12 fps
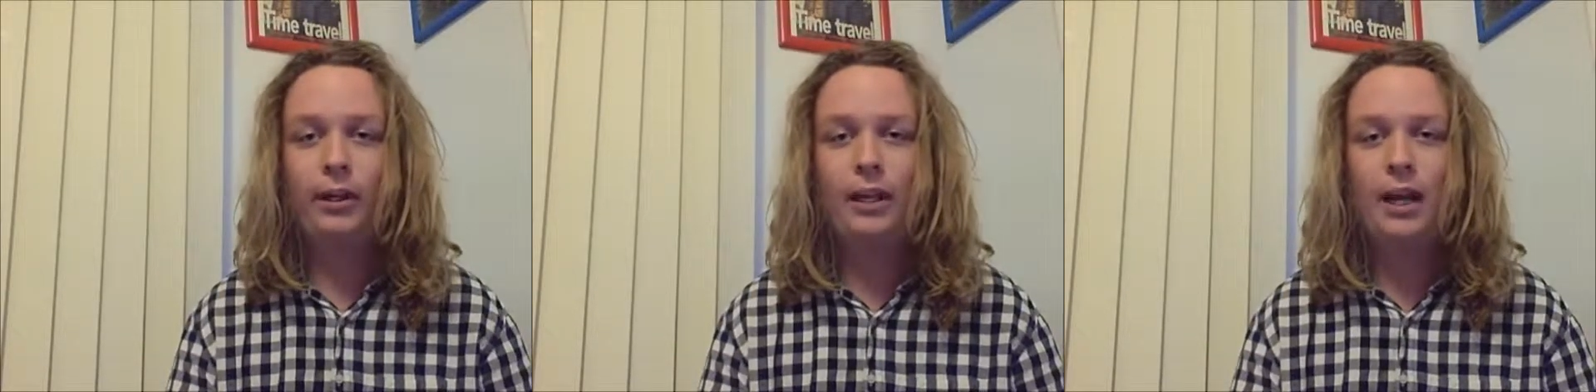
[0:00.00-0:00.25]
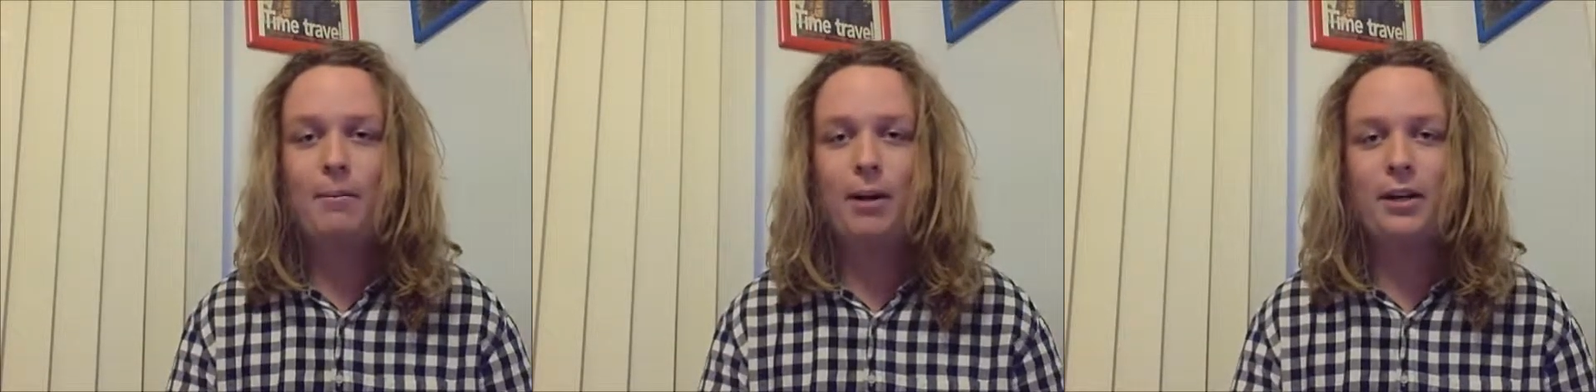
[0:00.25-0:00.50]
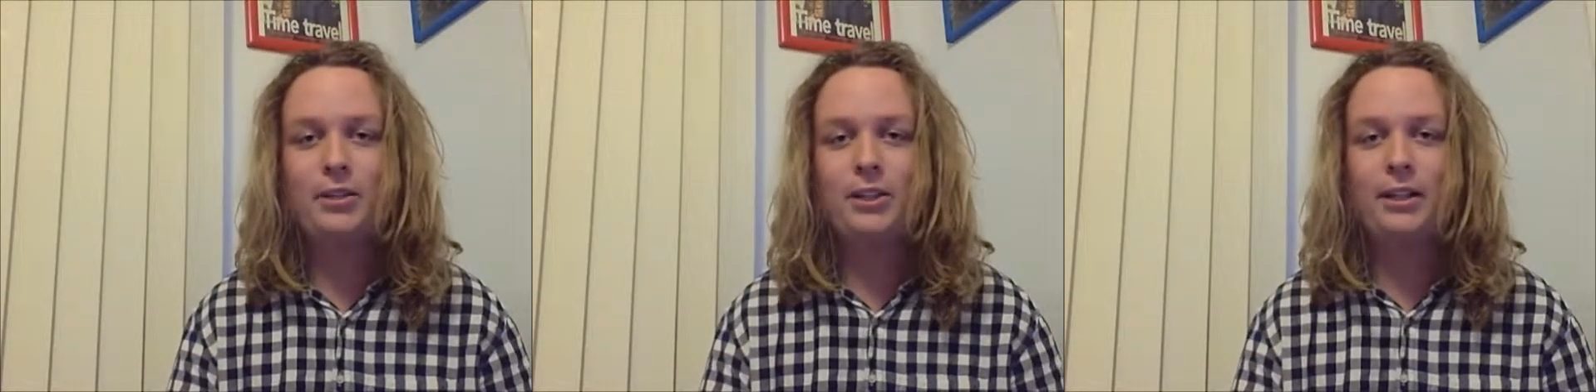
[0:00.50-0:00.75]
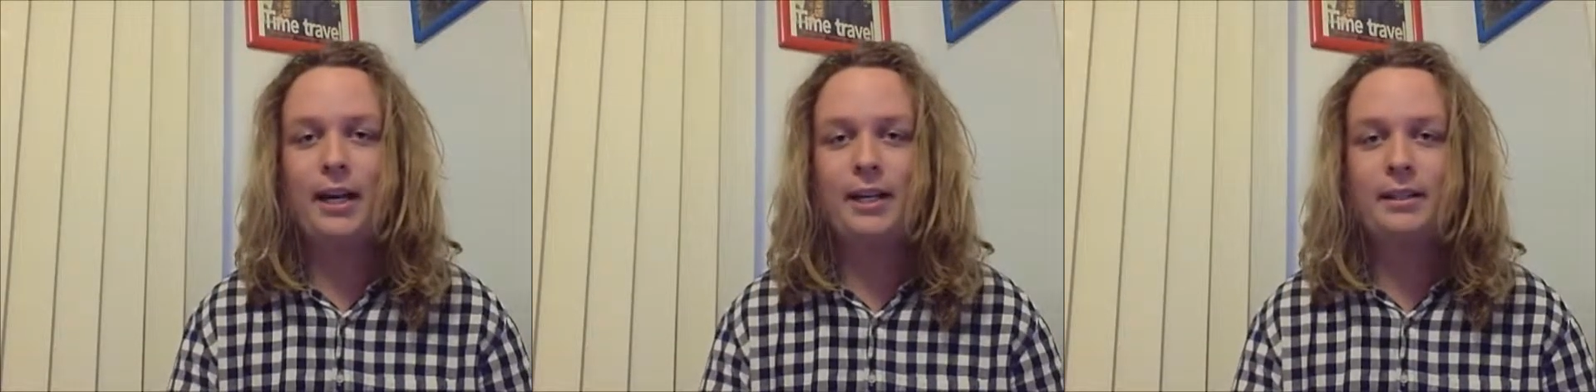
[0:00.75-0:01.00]
I'm honestly
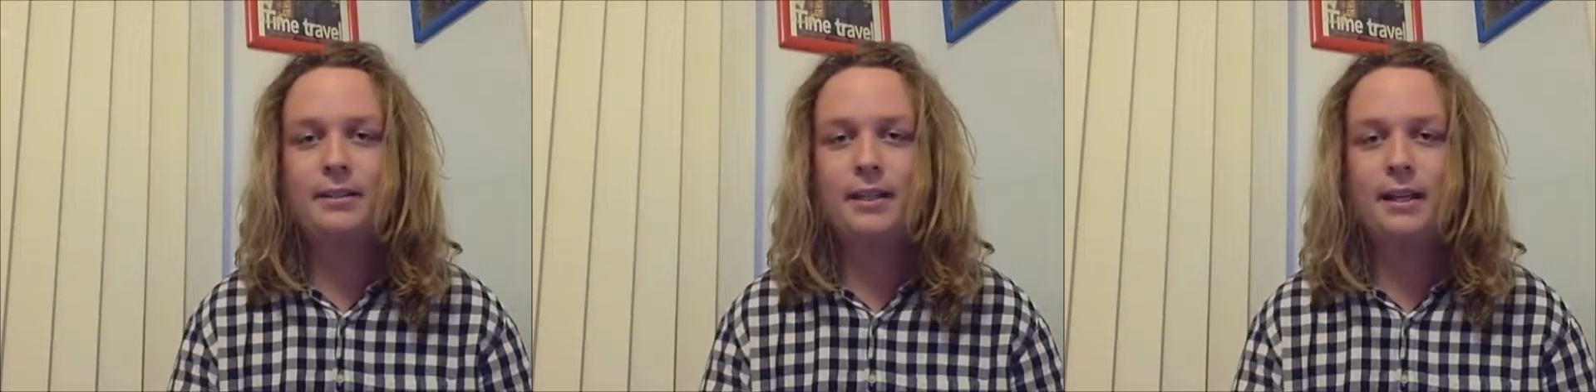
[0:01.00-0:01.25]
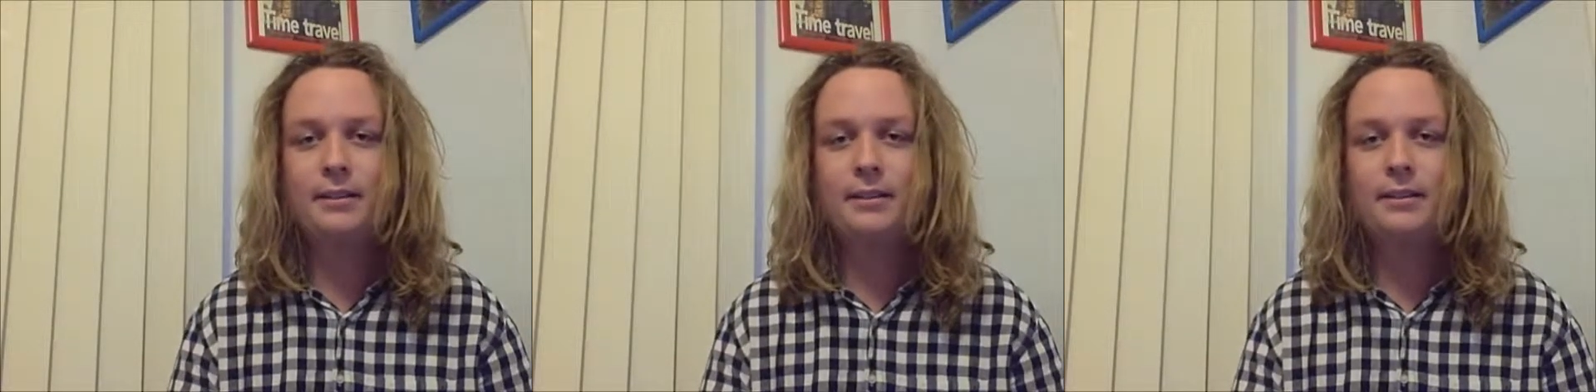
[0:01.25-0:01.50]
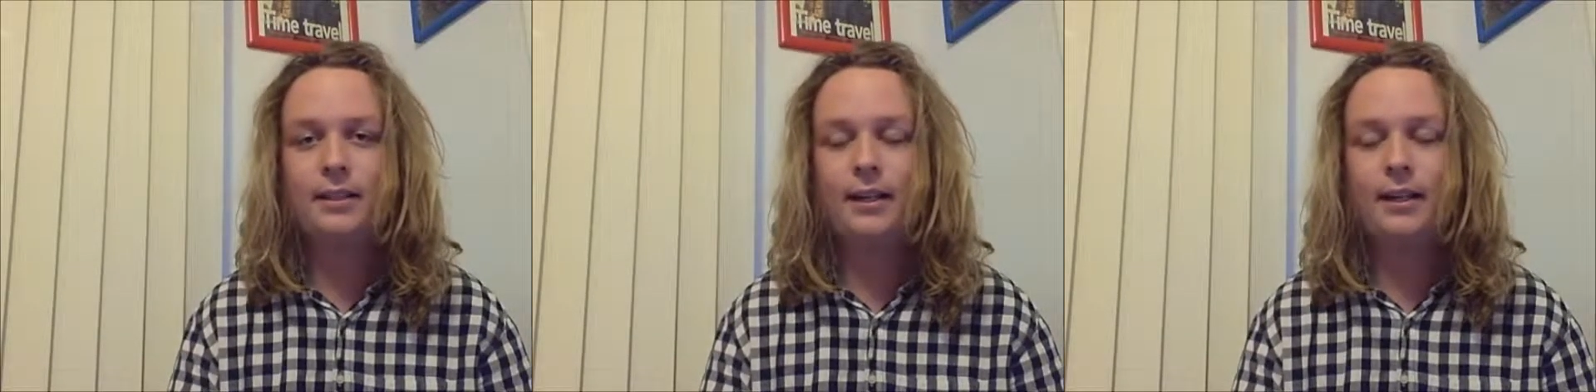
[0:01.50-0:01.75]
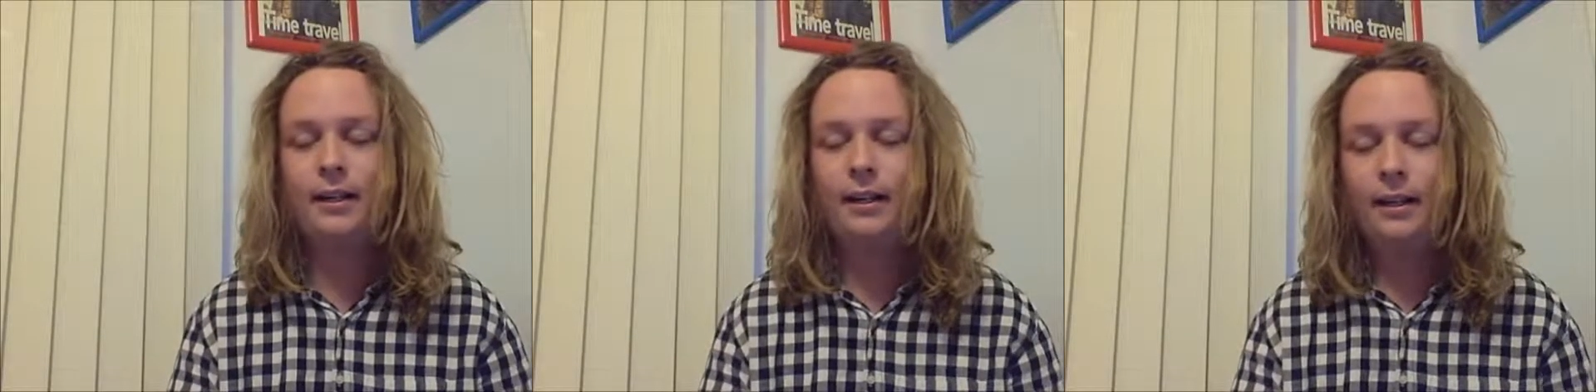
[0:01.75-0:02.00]
kind of sad to
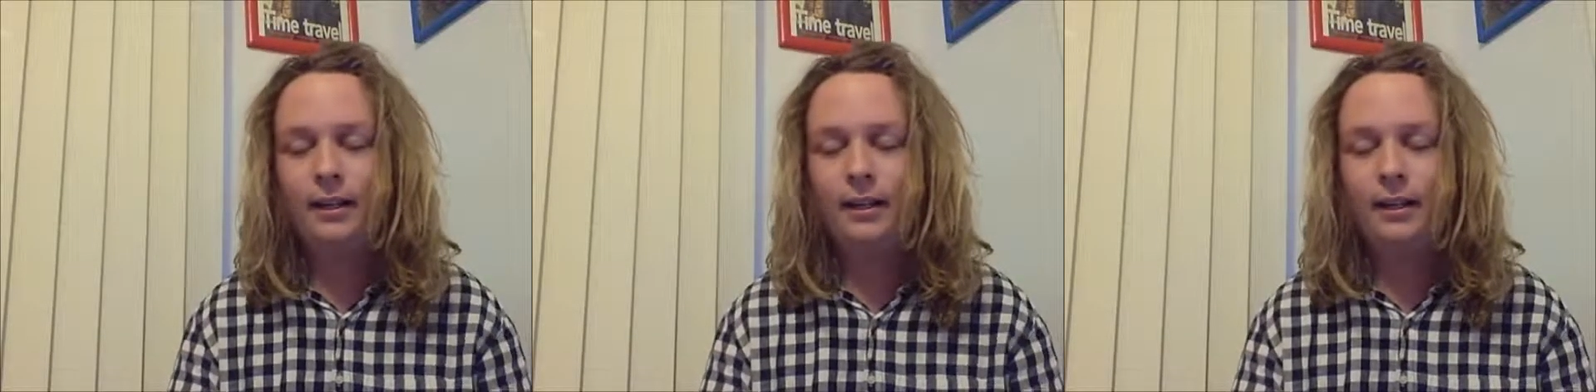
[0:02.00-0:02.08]
say.